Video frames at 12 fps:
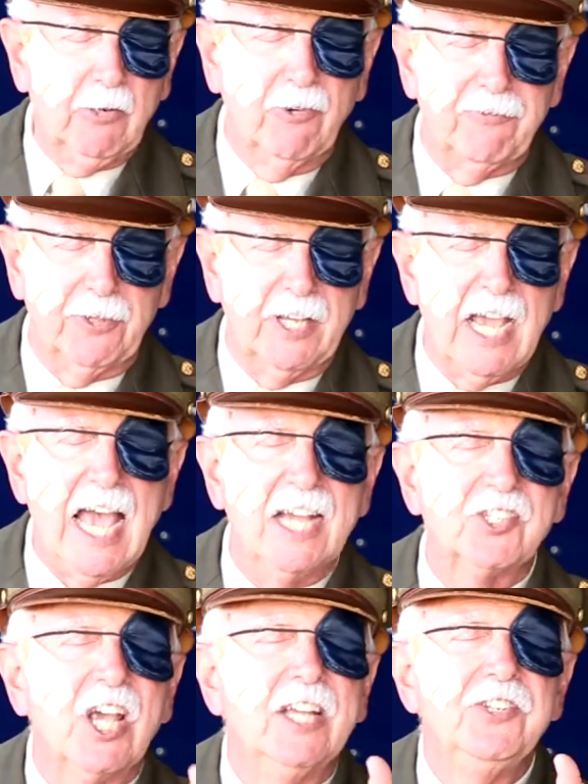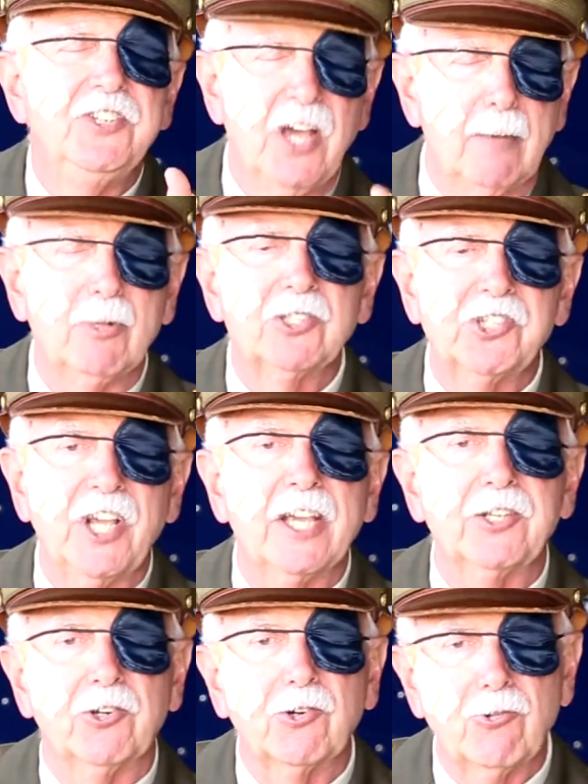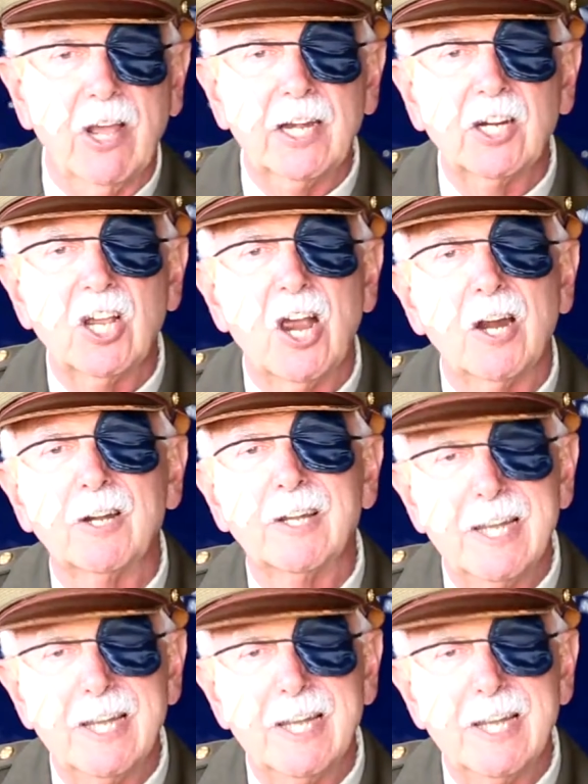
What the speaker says: one for the guys. Double check your credit card